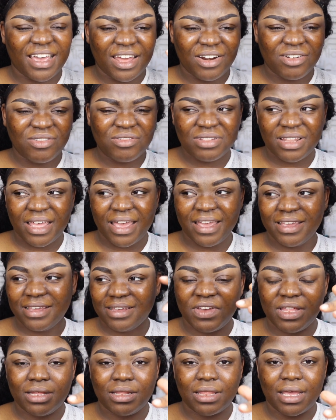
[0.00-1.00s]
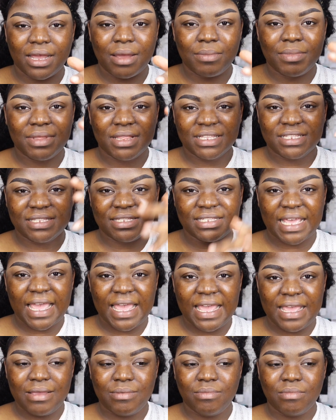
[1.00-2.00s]
I don't like feeling like I'm in the
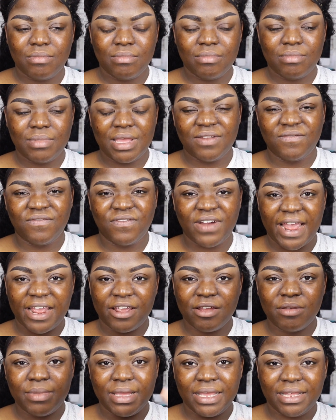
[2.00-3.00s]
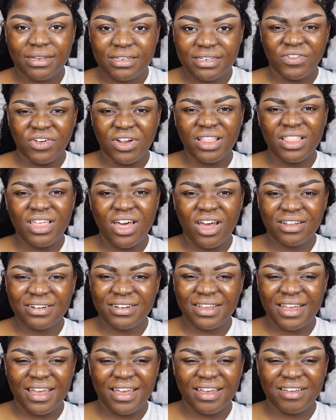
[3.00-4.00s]
same environment for a long
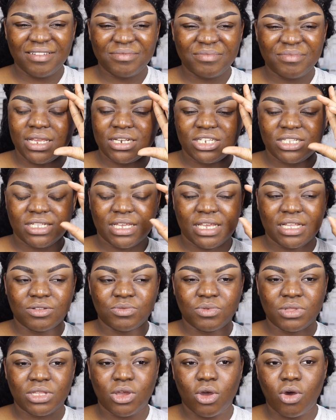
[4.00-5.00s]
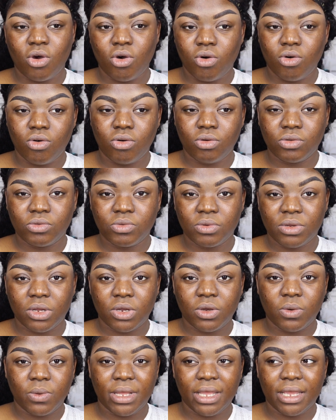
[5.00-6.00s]
time. It just gets really old real
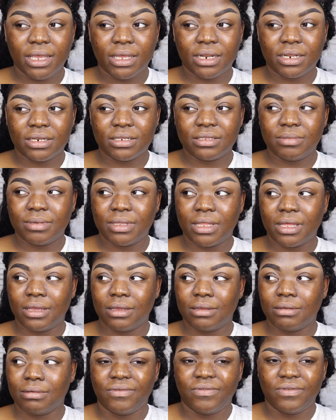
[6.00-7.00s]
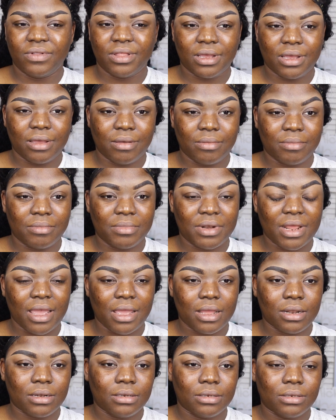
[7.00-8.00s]
quick and I just be like, I feel like I'm
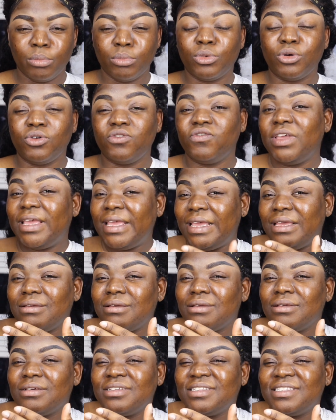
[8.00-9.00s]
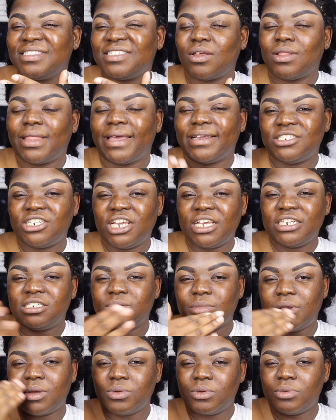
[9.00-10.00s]
not moving. So like changing
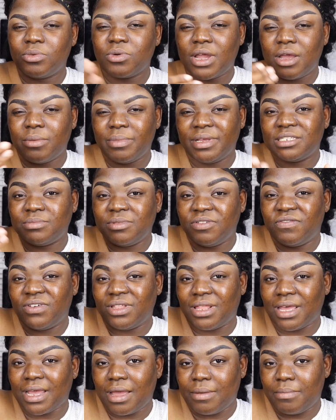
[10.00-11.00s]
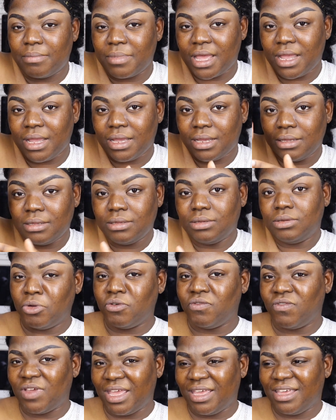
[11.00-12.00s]
my room around makes me feel like I'm like
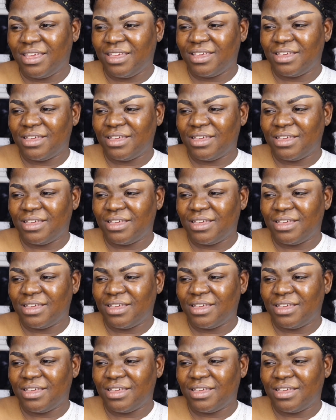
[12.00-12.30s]
moving.